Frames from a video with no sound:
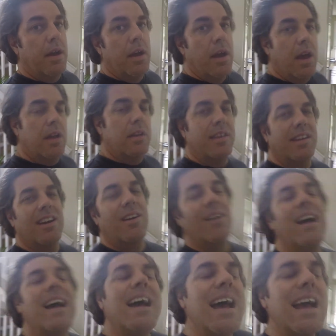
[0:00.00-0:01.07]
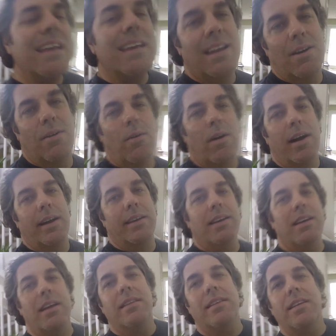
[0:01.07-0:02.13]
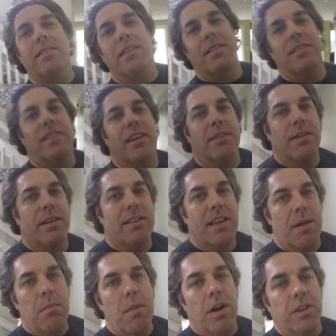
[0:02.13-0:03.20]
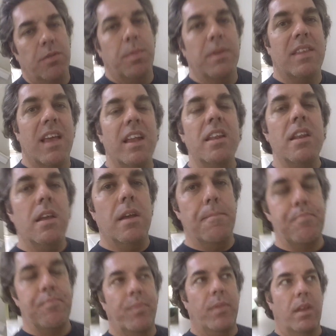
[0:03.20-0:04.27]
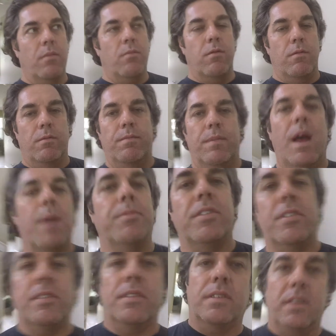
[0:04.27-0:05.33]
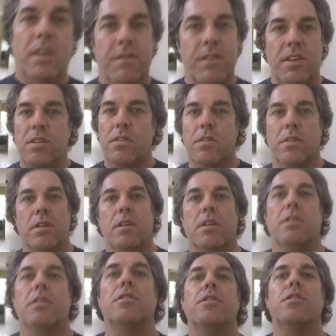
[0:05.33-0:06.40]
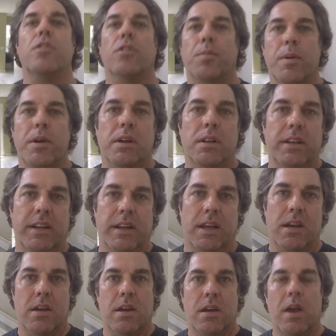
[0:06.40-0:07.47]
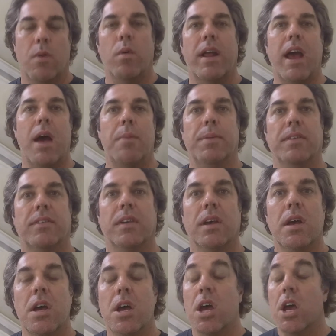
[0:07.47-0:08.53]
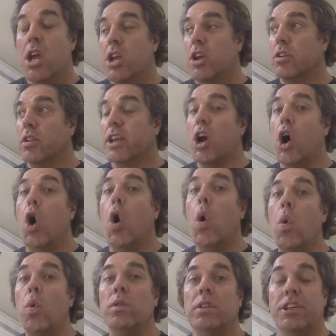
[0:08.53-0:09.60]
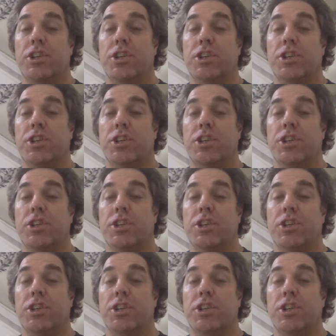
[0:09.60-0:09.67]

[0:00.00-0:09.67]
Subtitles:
And you go, you know what, it doesn't generate that much. But then, I'm just giving you do your spring cleaning, and what happens? You're like, holy